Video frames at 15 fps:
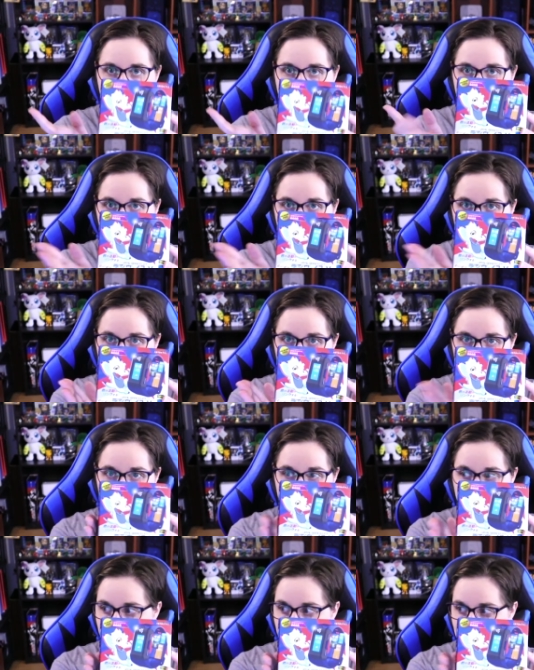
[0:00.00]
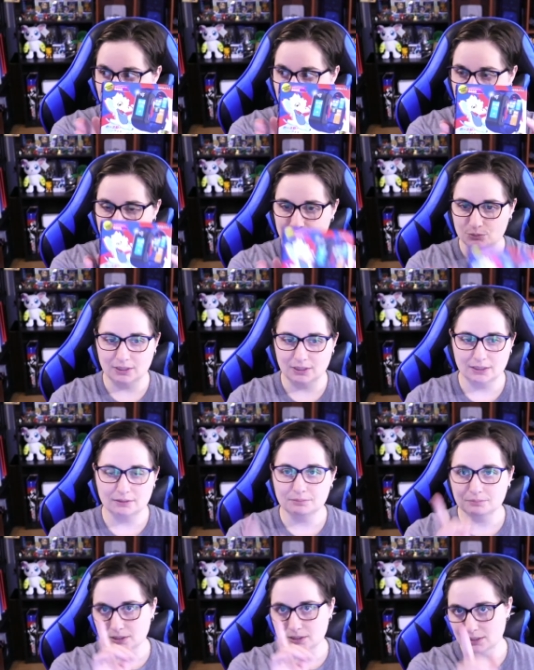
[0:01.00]
The features in this one,
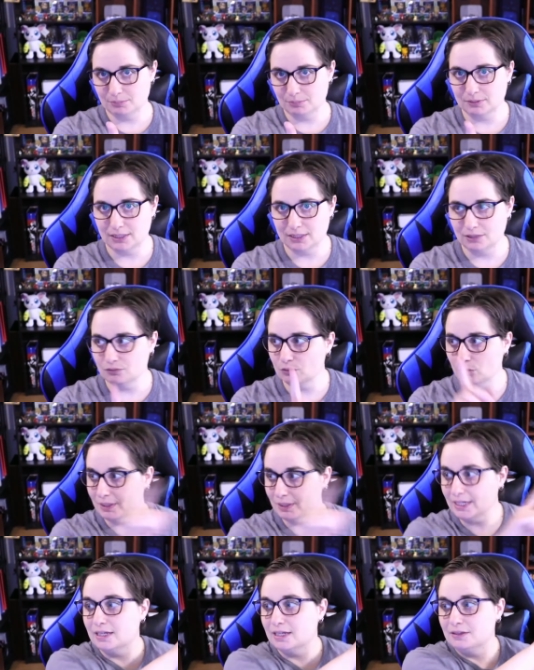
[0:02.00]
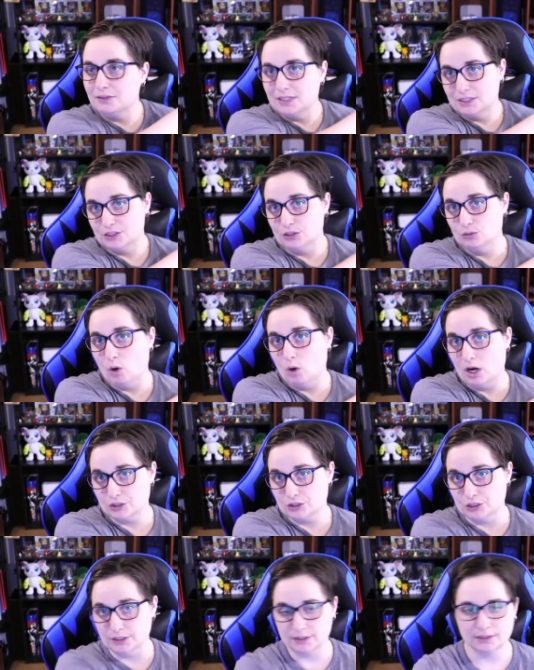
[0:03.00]
I believe, will be in these new
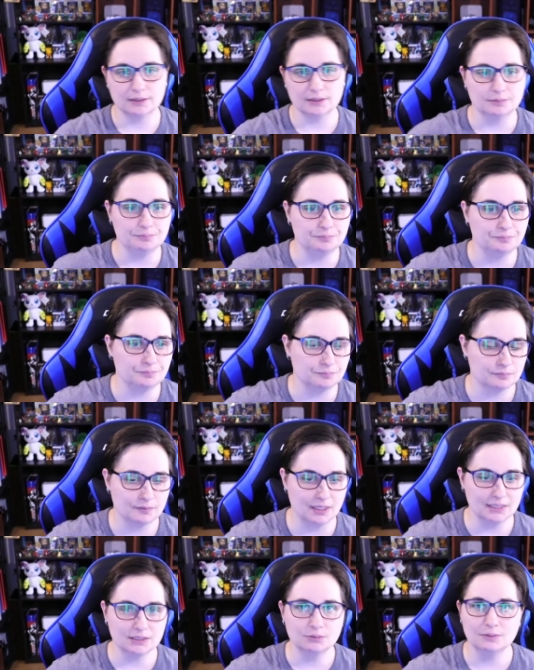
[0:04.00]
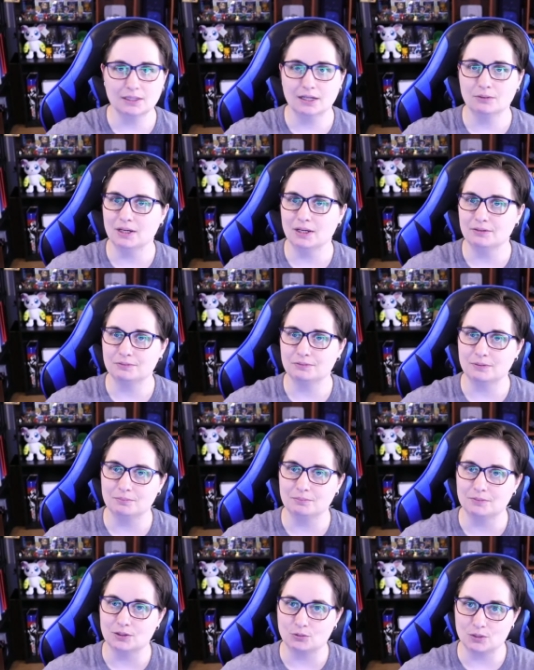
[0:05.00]
watches. That's what I read
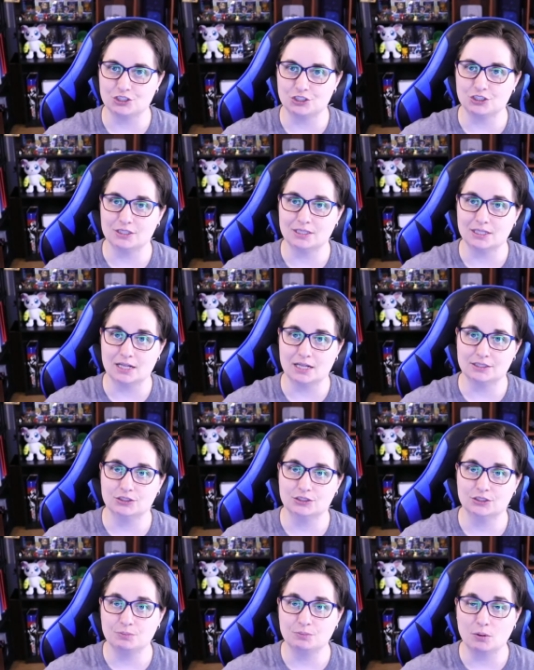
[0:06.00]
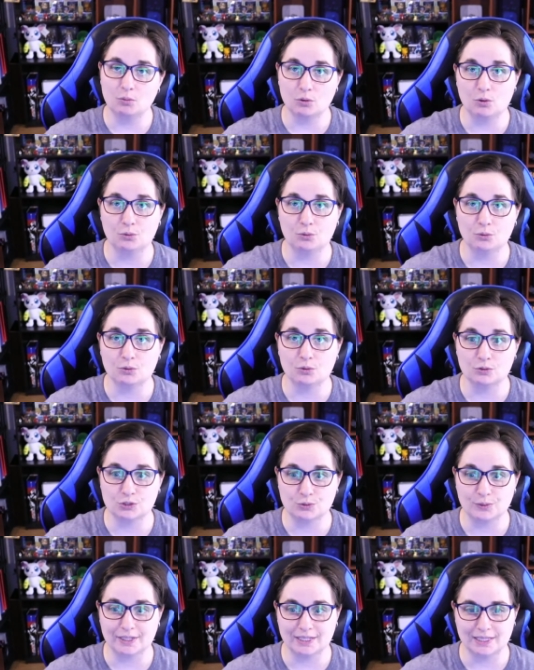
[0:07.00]
from the questions and answers, but we'll go through those
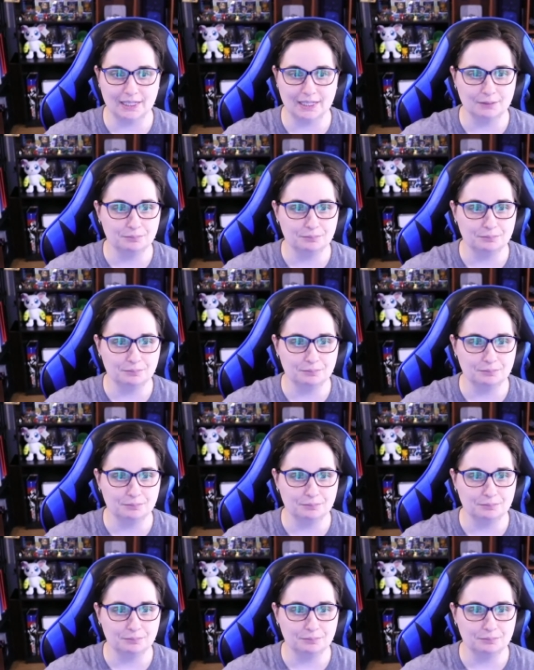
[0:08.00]
quickly.